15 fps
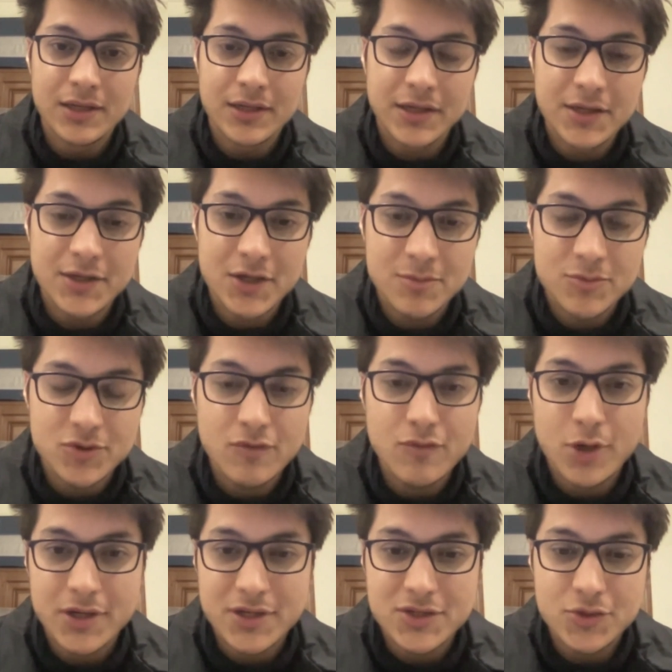in terms of
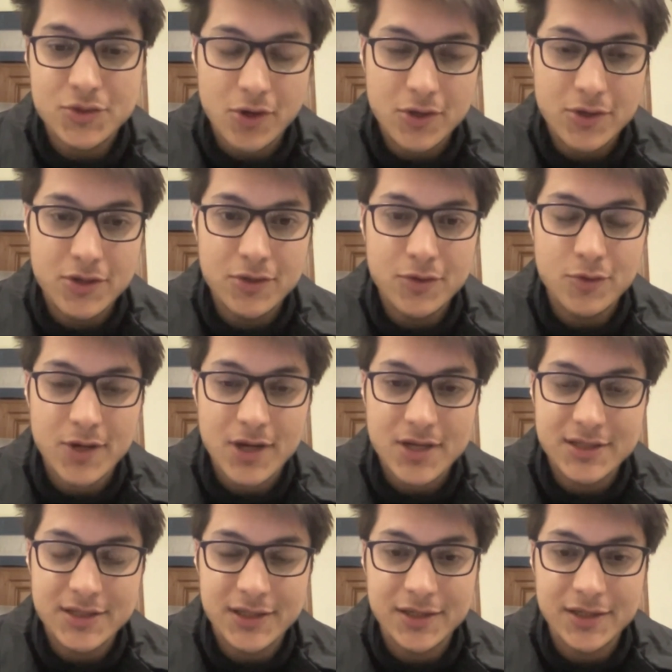what is taught to
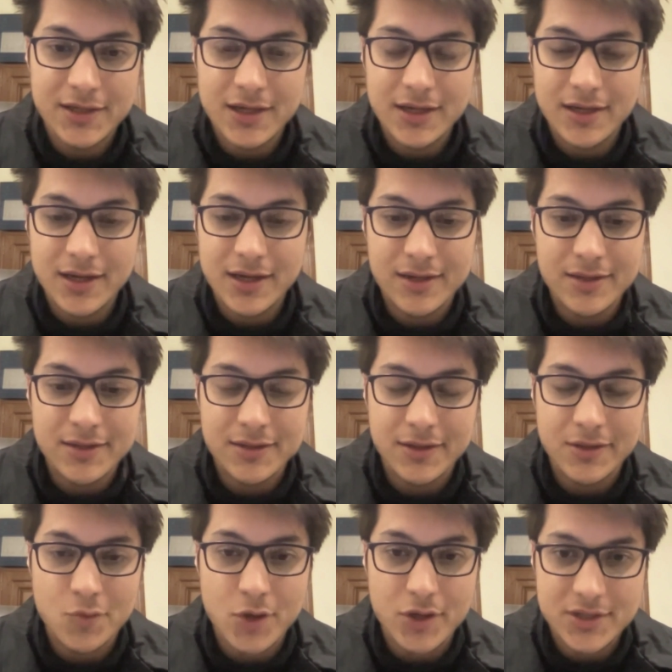us in India and
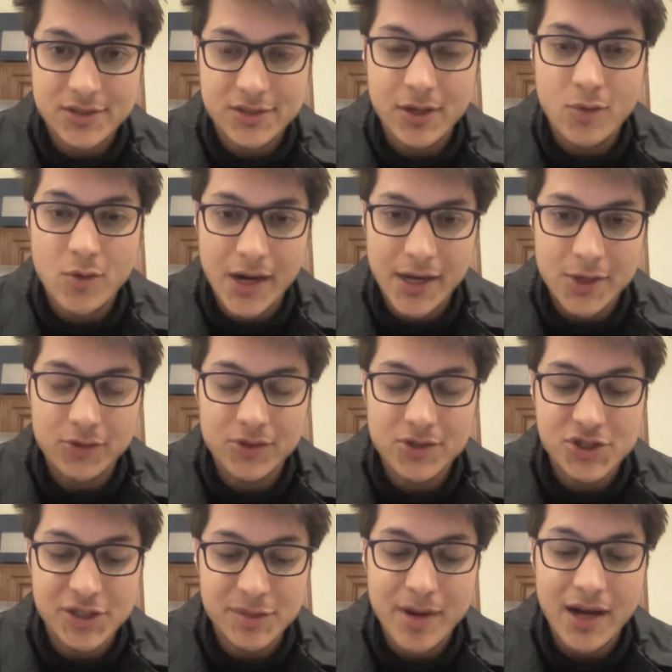what is required on the
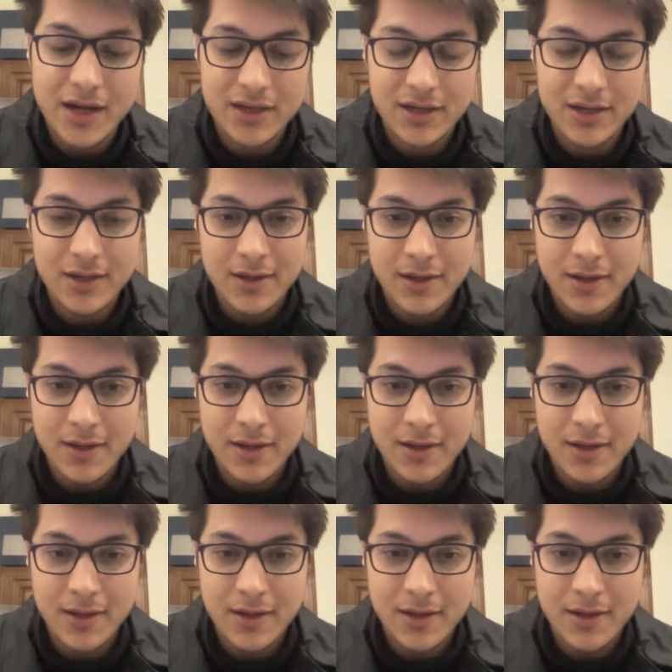GMAT.